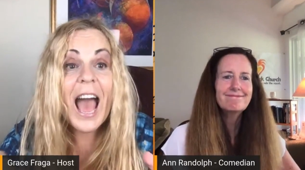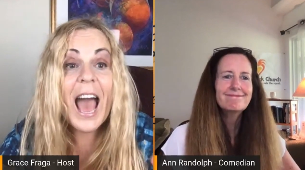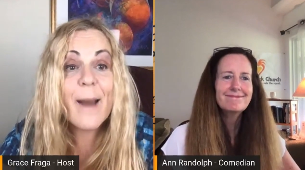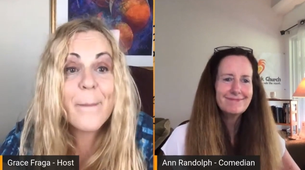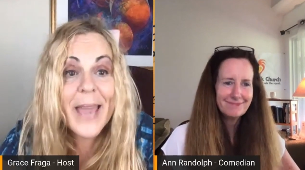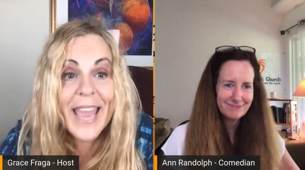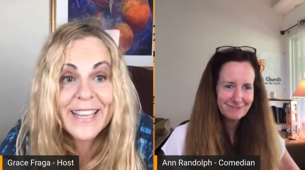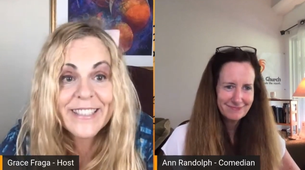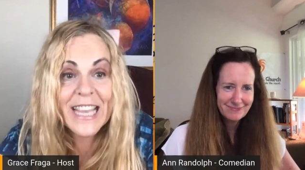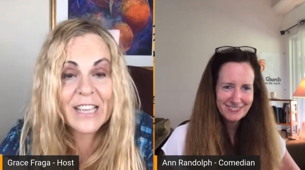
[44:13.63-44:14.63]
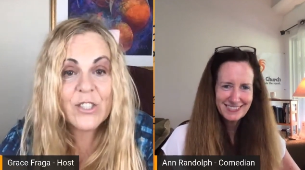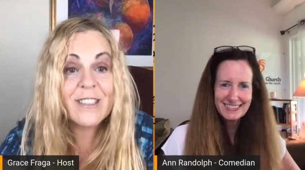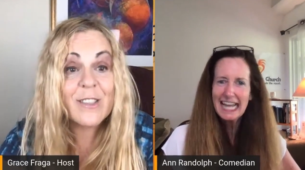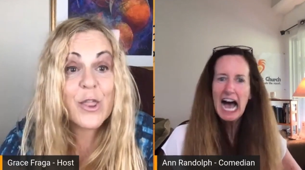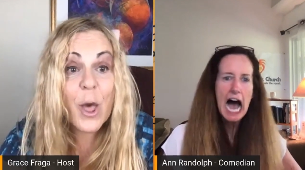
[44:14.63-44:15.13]
Speaker 1: amazing.
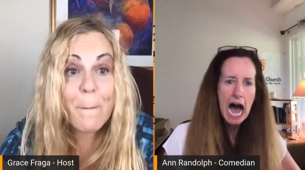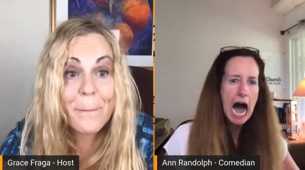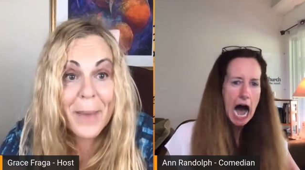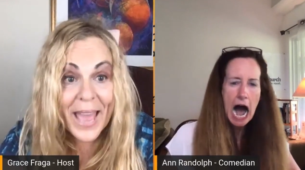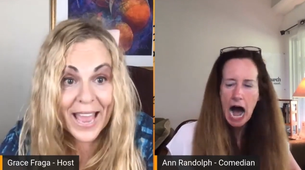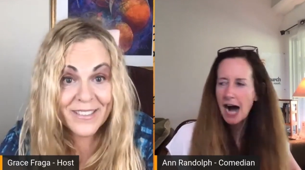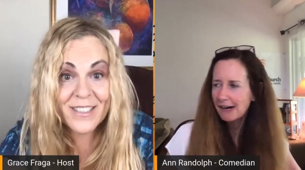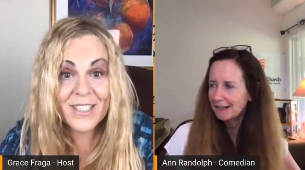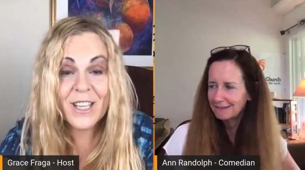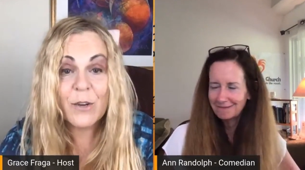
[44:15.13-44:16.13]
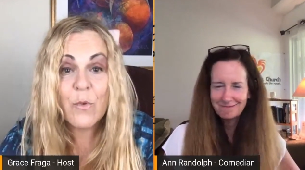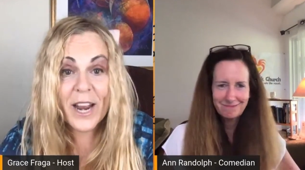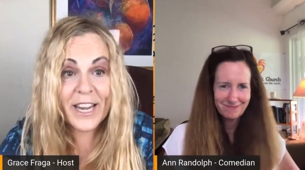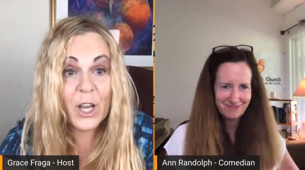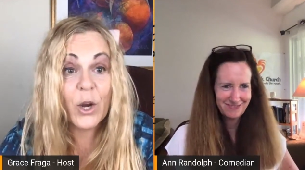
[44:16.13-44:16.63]
She's the best
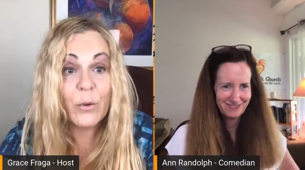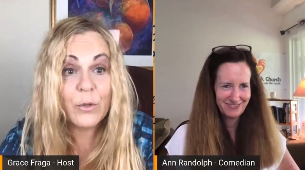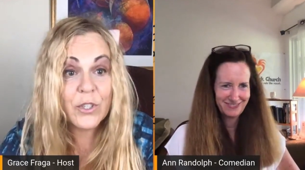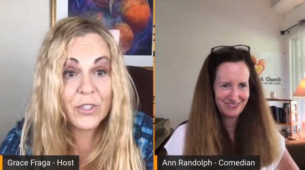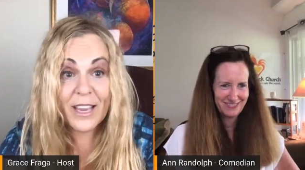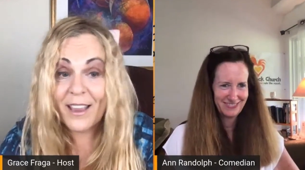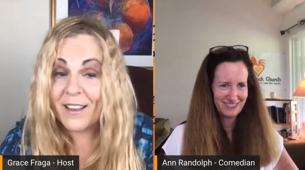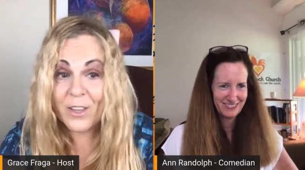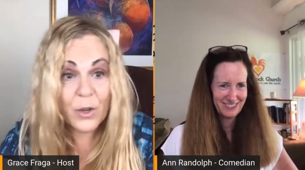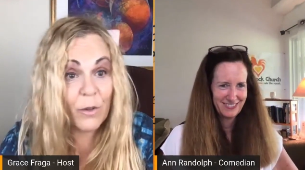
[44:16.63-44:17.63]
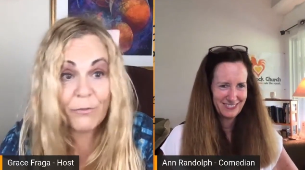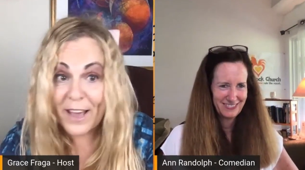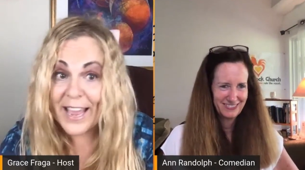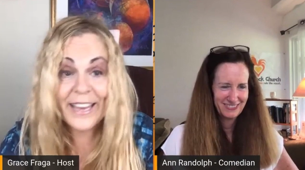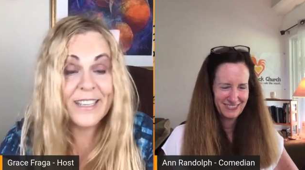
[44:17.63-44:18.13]
writing coach you'll
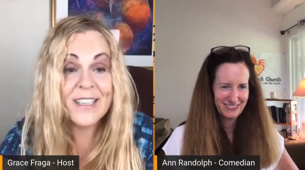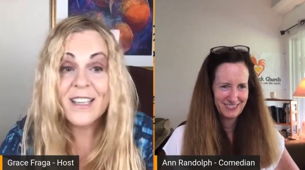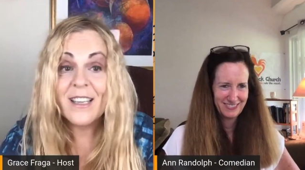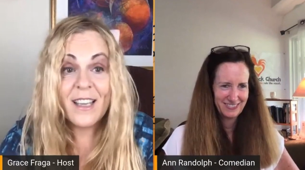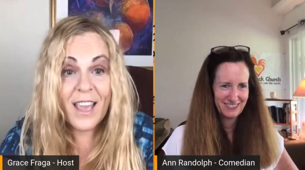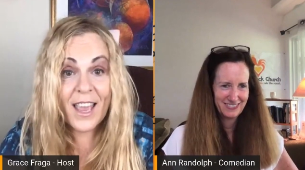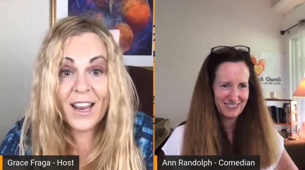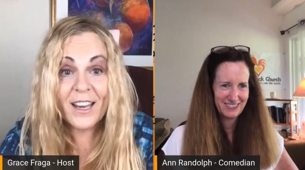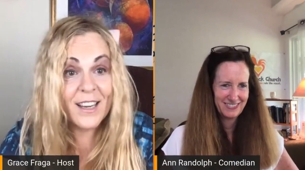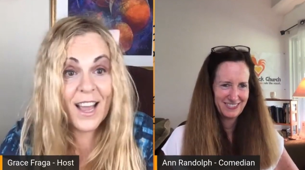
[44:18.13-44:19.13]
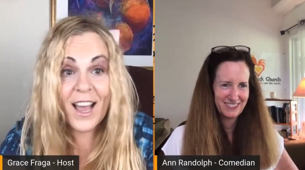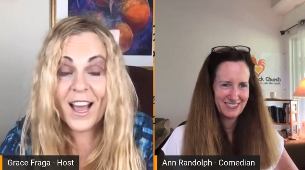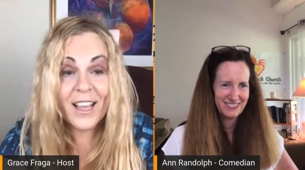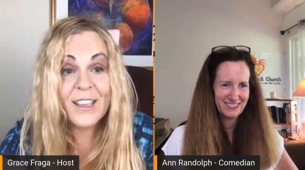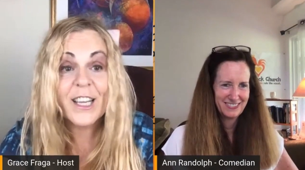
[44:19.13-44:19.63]
find in
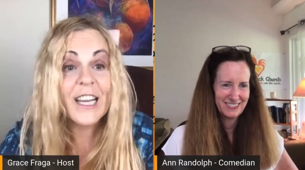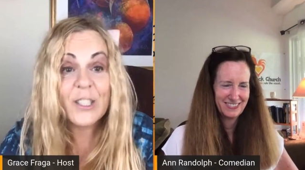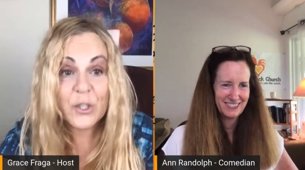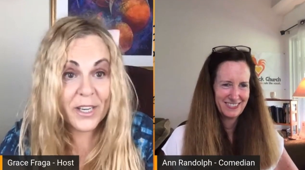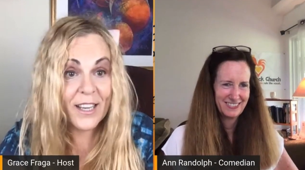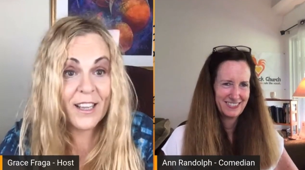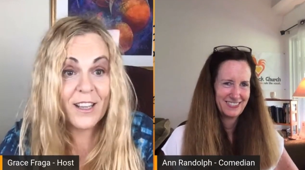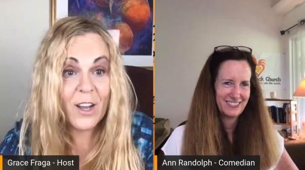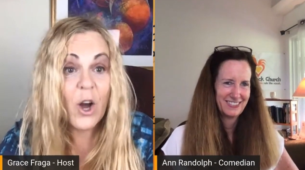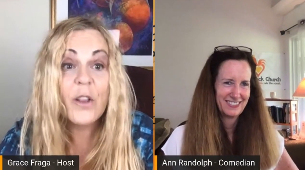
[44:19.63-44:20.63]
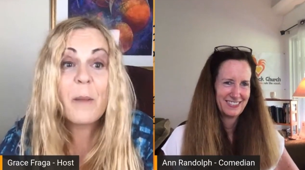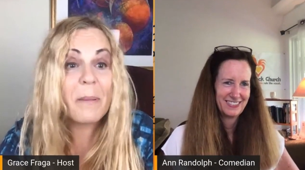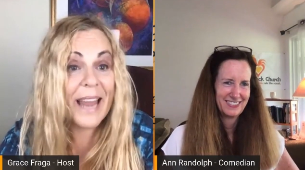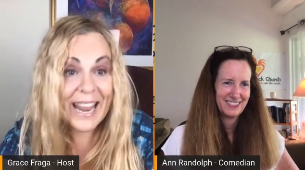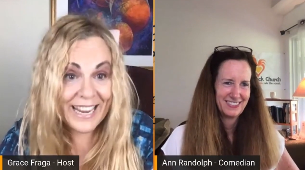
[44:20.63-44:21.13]
uh, in the country, on the
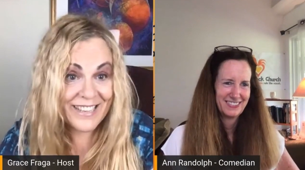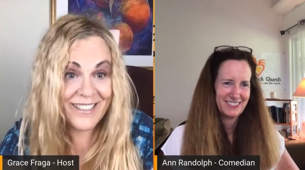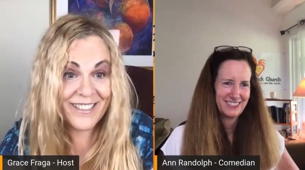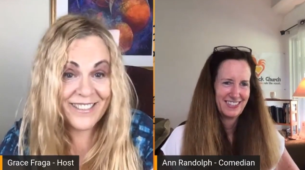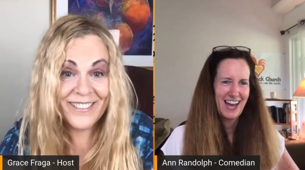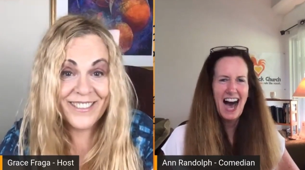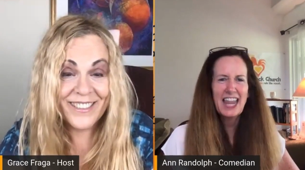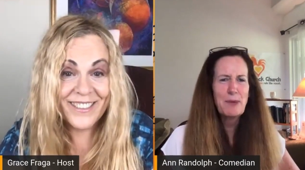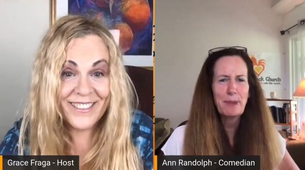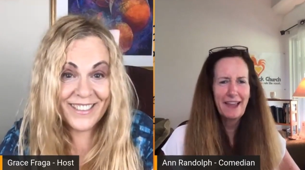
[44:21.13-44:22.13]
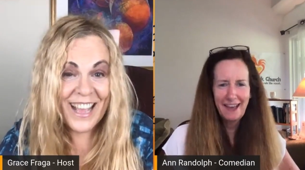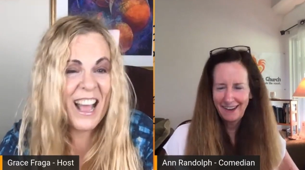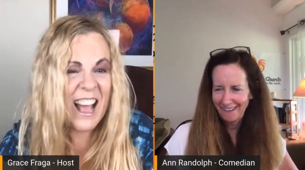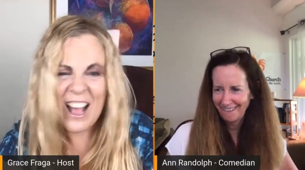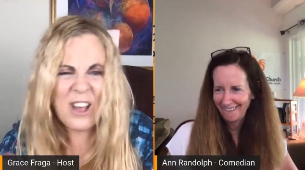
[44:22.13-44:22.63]
planet, on the
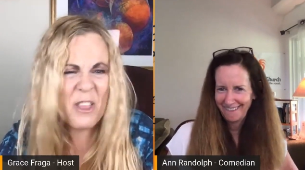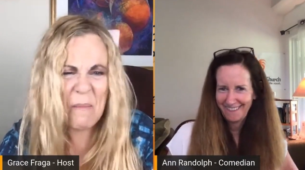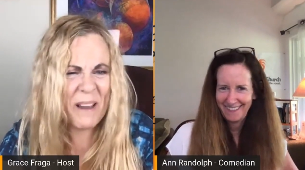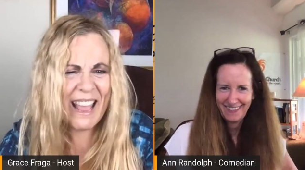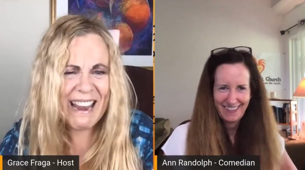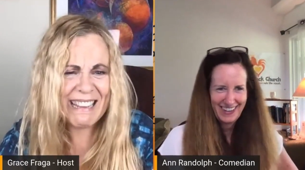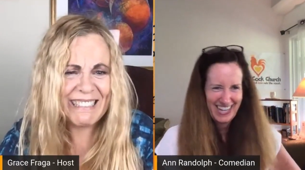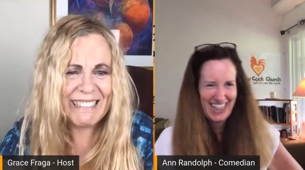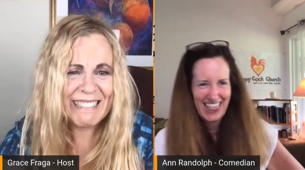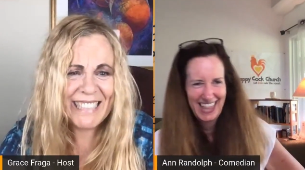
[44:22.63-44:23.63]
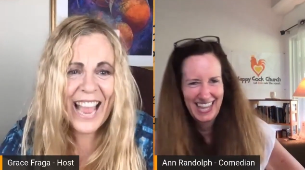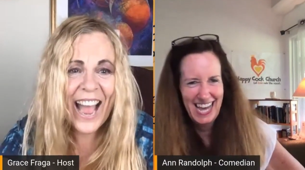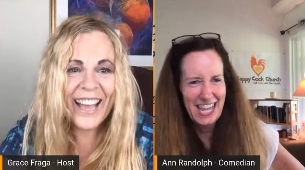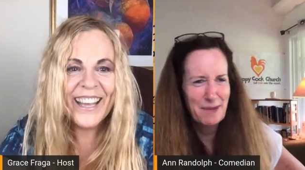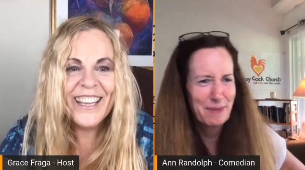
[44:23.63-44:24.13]
planet, on the planet. Yeah,
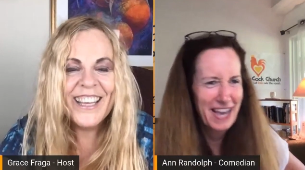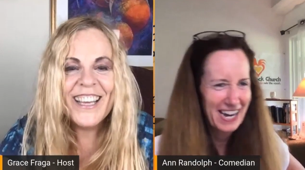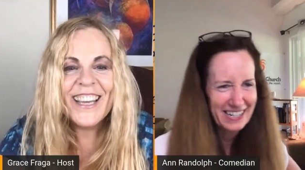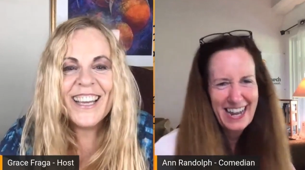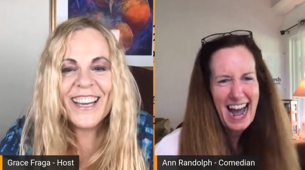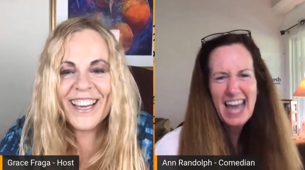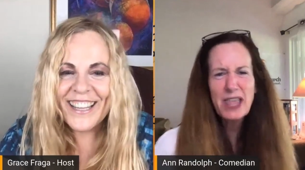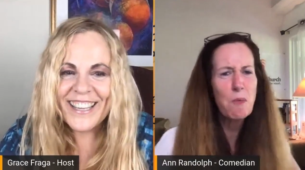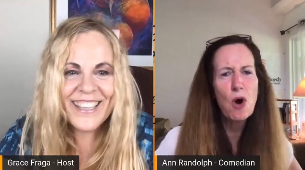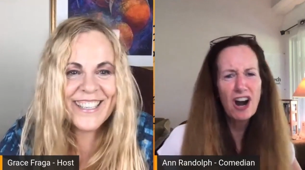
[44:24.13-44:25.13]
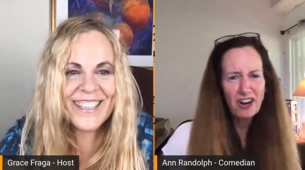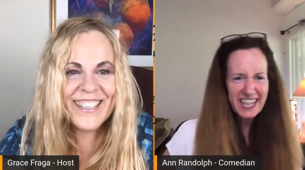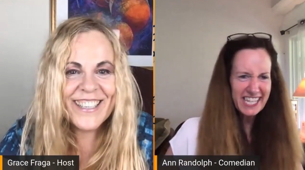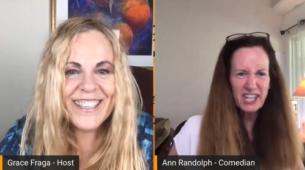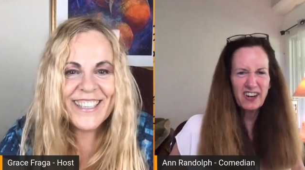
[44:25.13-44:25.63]
on the planet. Yeah, in the world, in
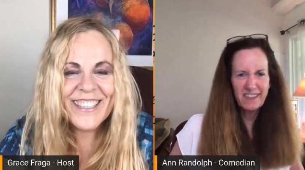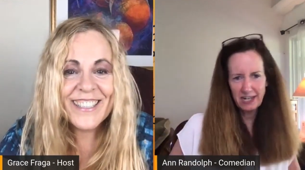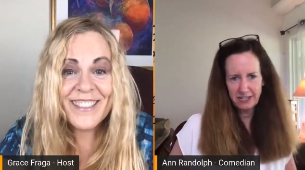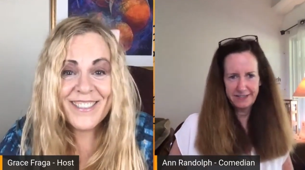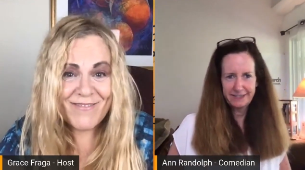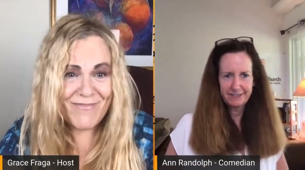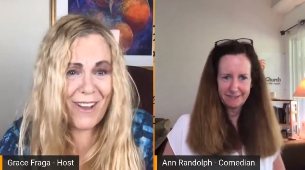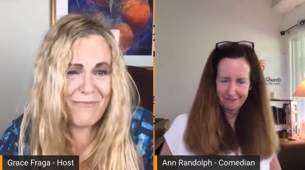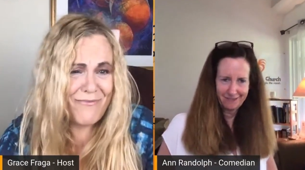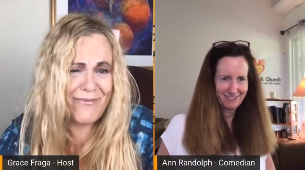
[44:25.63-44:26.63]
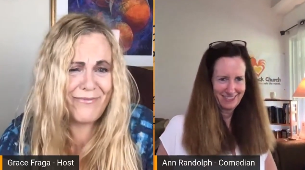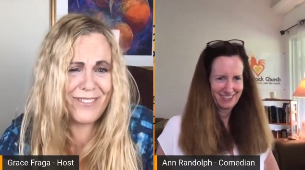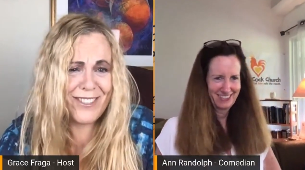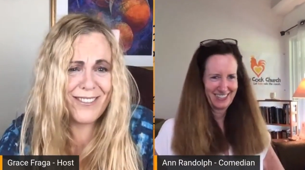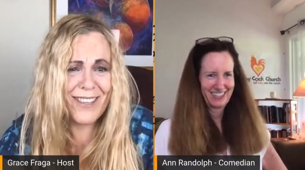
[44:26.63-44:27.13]
the universe. Oh,
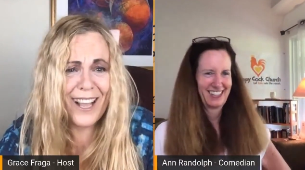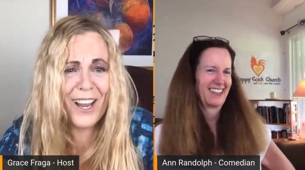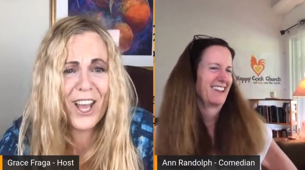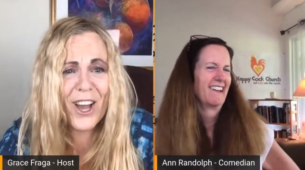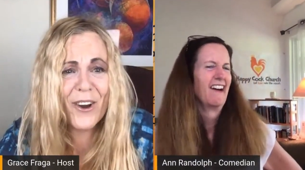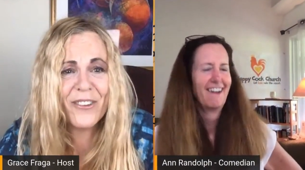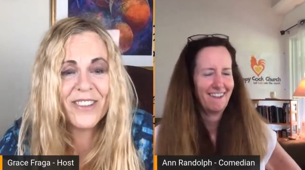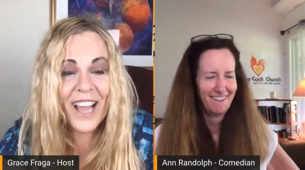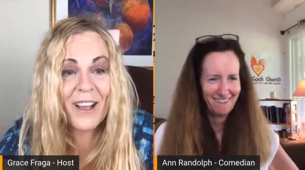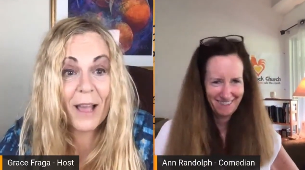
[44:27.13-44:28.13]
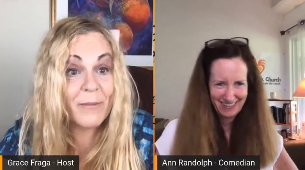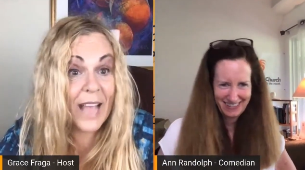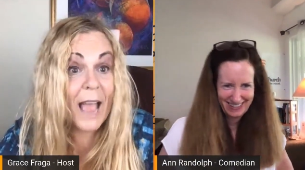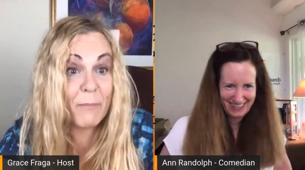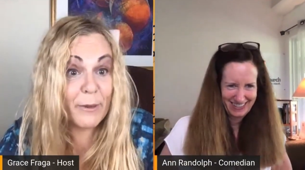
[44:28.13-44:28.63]
hello, I,
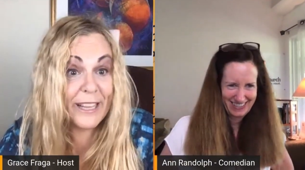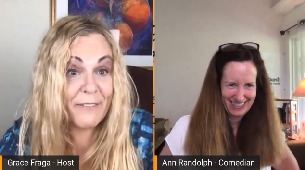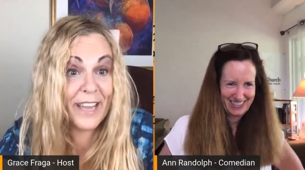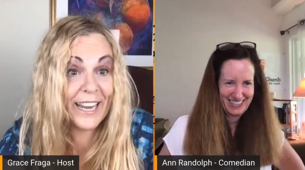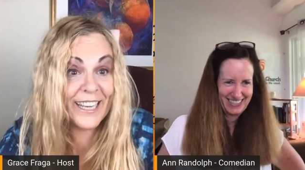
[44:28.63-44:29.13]
I believe it.